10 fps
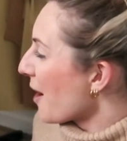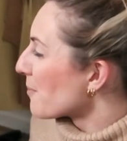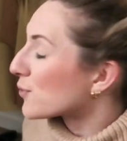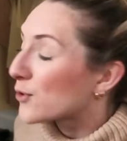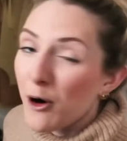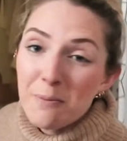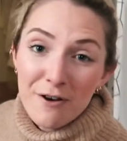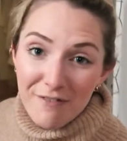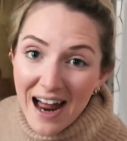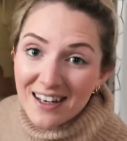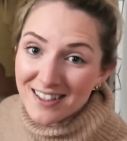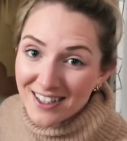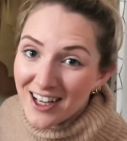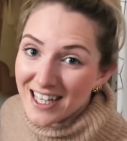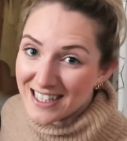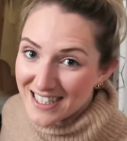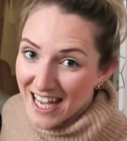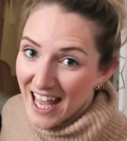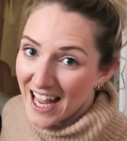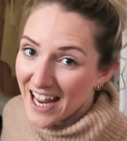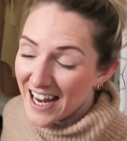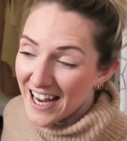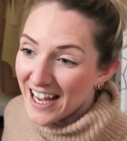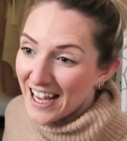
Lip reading: Proper Valentine's Day